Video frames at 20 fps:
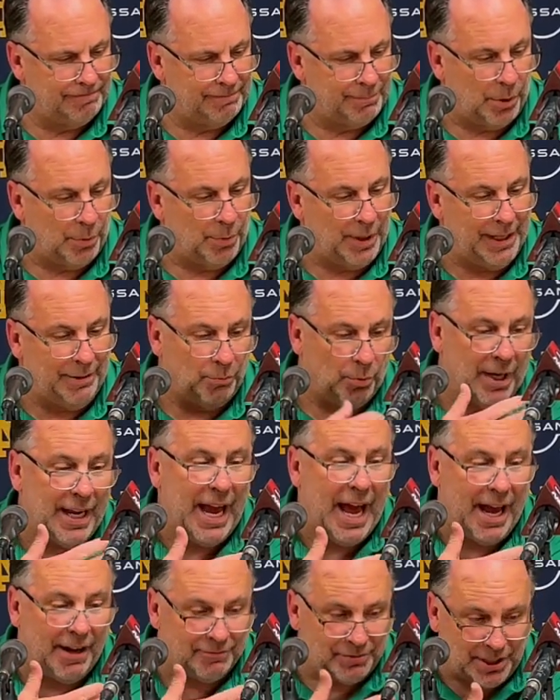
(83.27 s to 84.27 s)
we
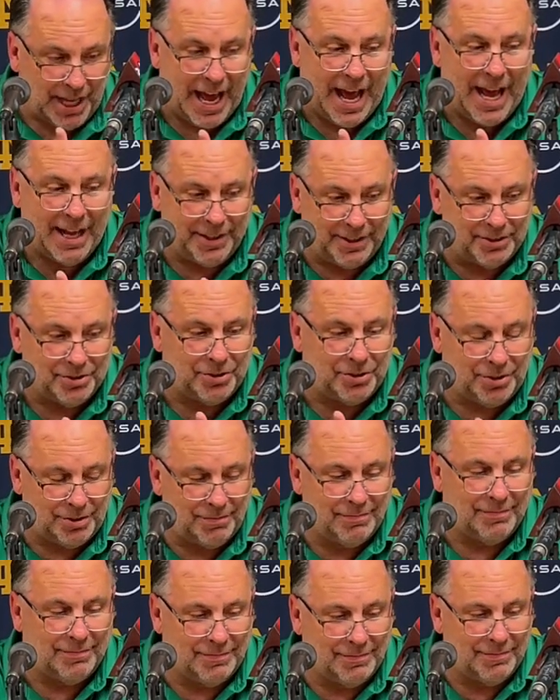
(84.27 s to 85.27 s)
have had
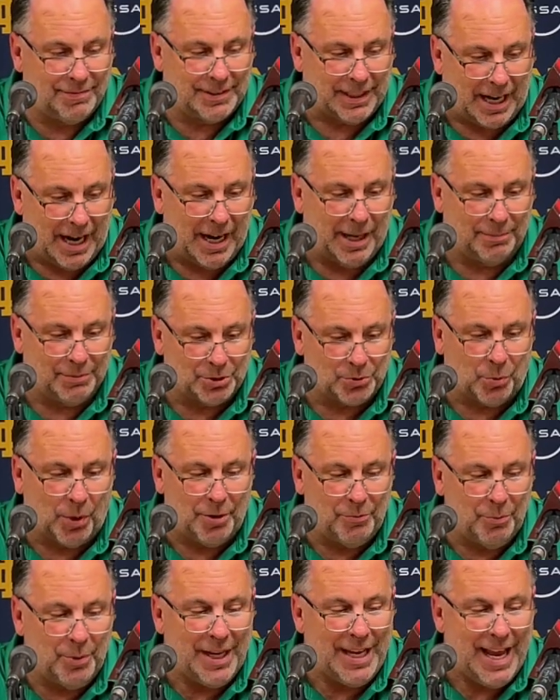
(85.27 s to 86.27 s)
times
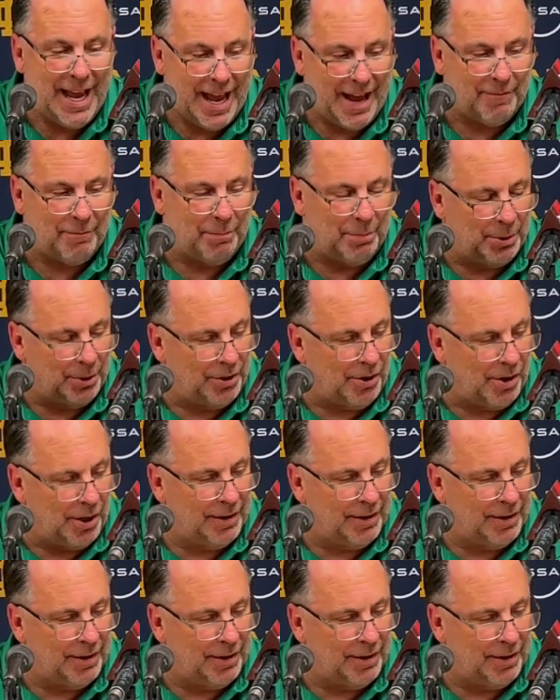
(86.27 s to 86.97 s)
when we have put